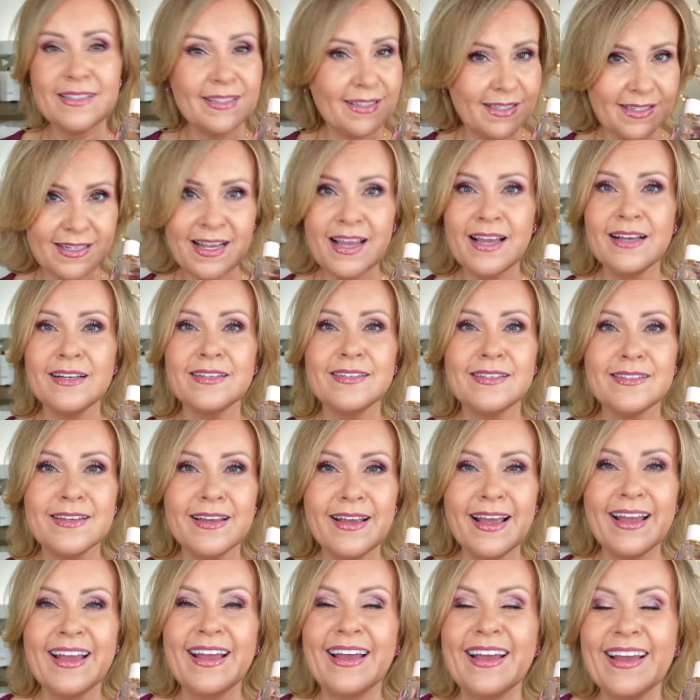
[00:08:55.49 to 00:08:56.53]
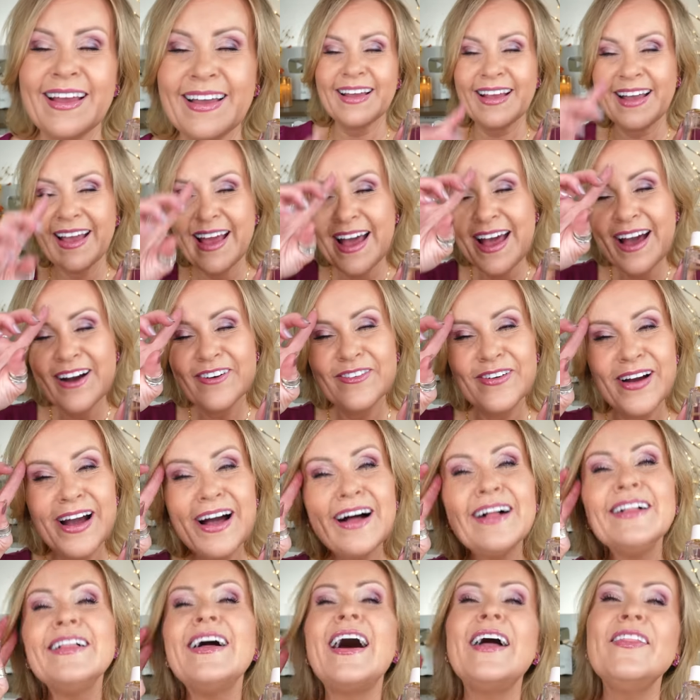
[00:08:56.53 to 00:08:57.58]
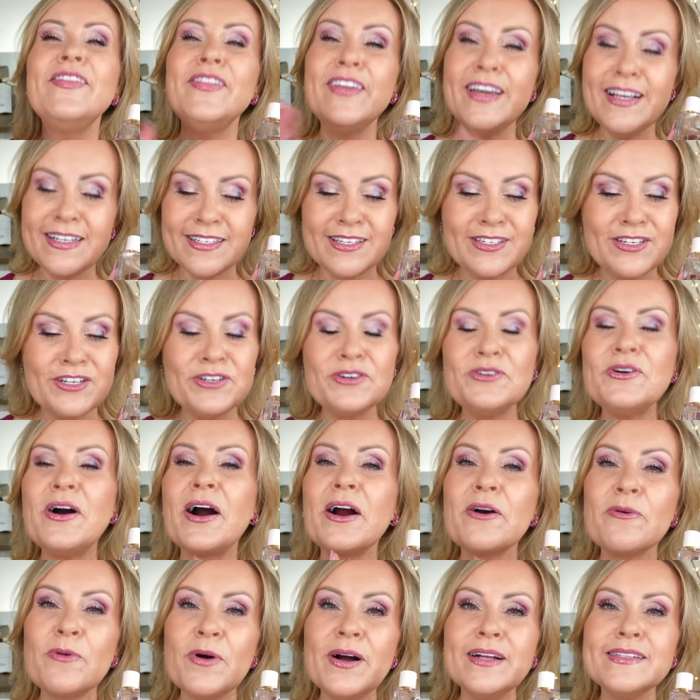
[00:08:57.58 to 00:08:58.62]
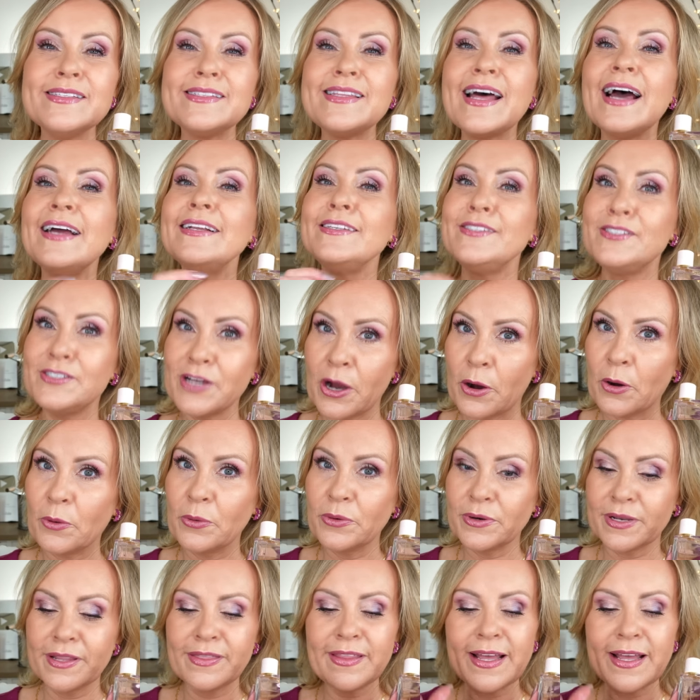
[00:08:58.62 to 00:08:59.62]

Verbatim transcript: stinks. Well, these two are ones that don't.